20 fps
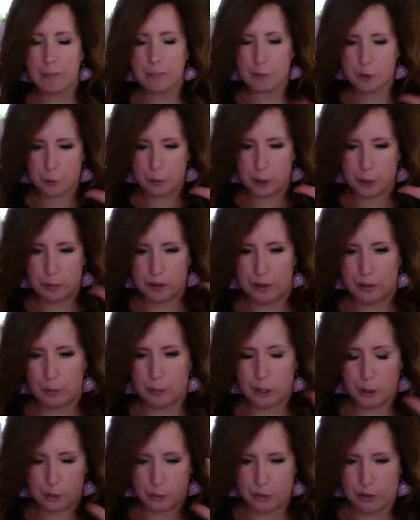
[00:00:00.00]
So we
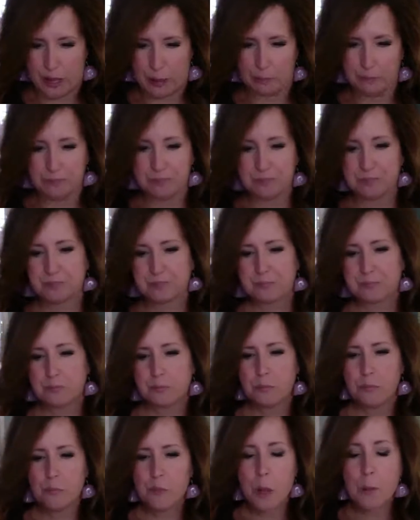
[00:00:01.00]
go through that.
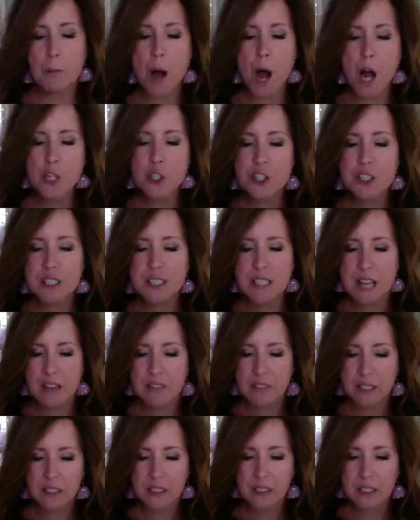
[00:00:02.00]
Module
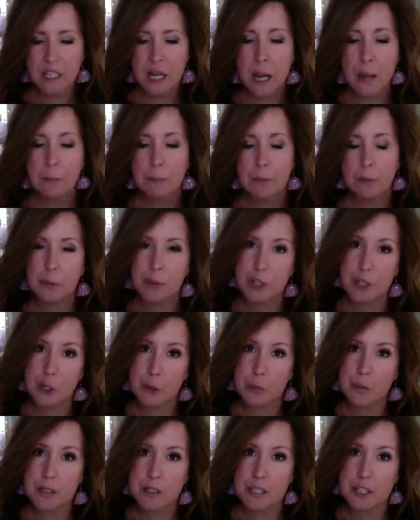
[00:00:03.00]
7, building your
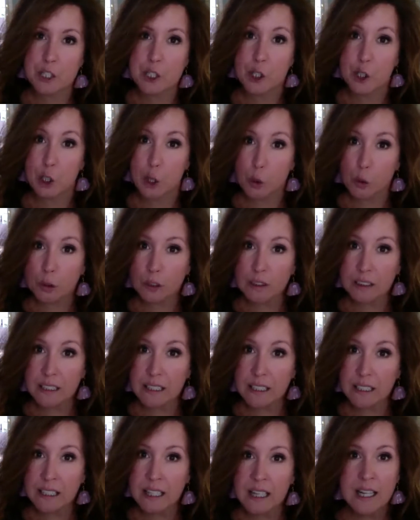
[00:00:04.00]
business
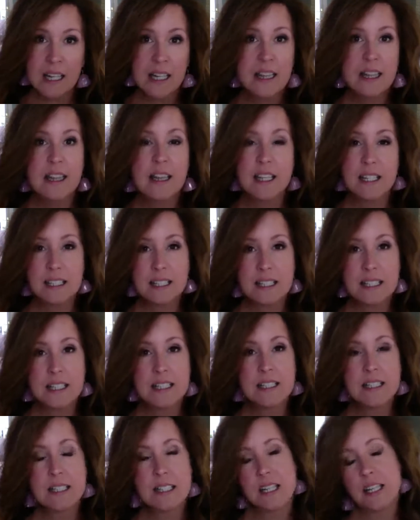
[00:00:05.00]
locally. This
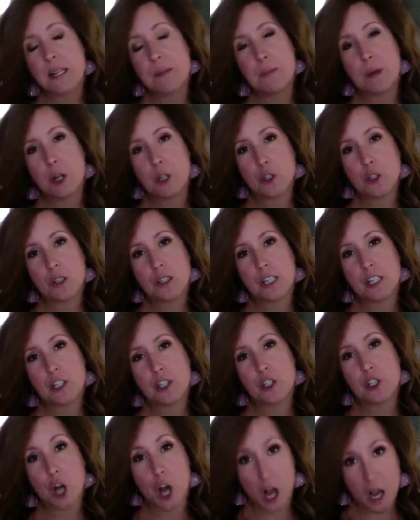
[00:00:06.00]
is the module that
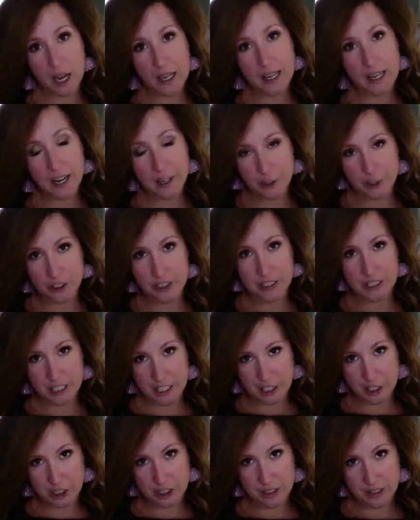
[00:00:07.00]
John actually
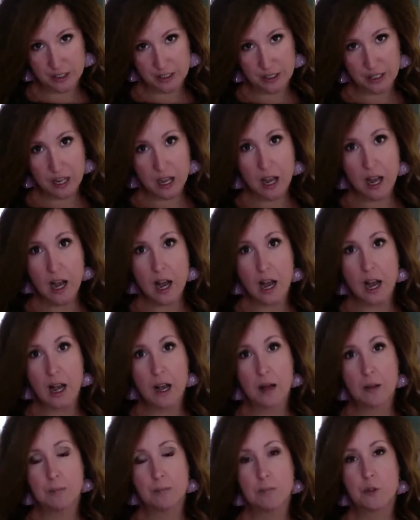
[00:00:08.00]
teaches.
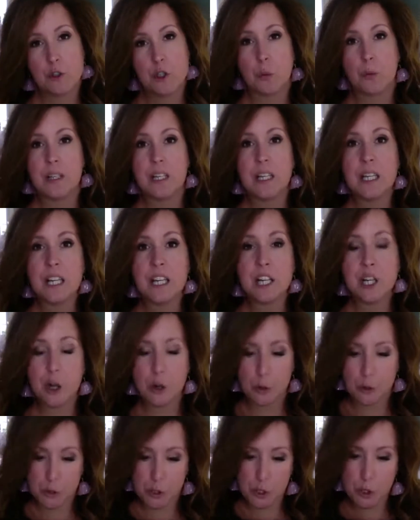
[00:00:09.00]
So he
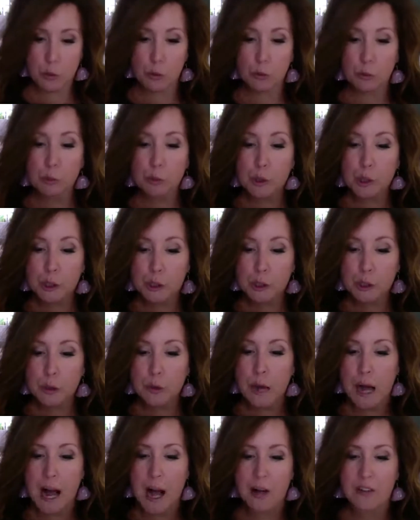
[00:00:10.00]
goes through
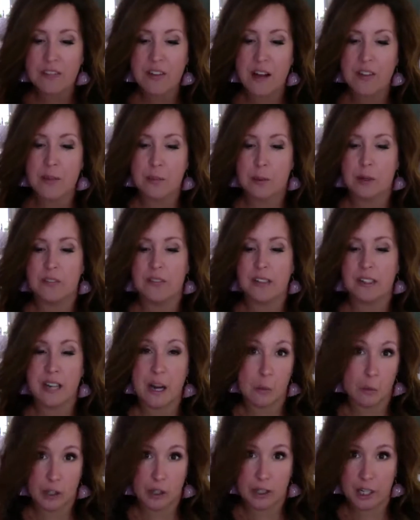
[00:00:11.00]
how to find the perfect
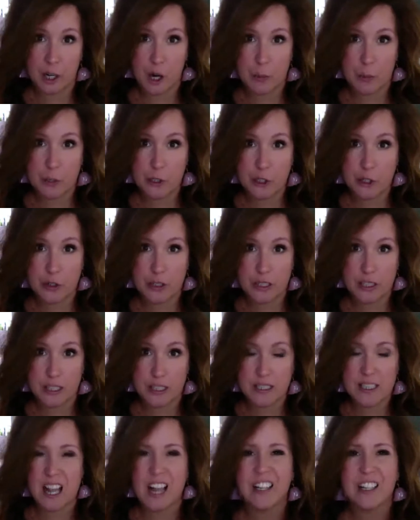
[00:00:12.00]
networking
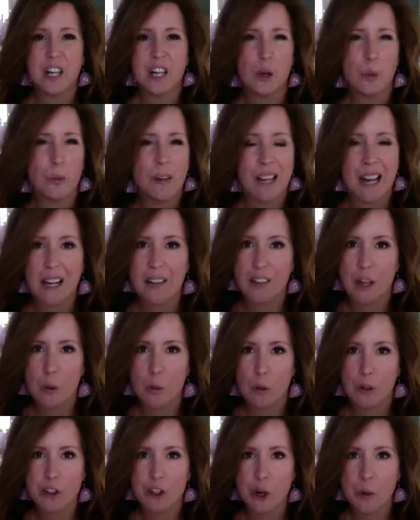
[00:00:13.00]
opportunities. I know we hate that
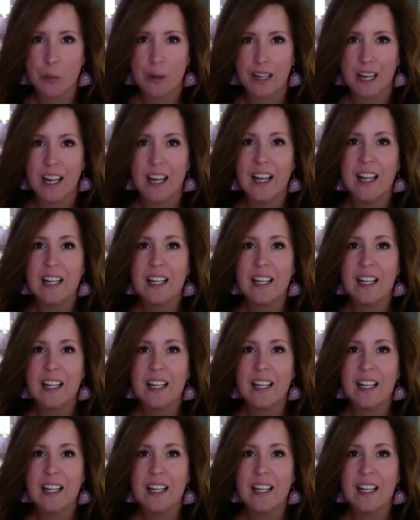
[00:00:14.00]
word, don't we?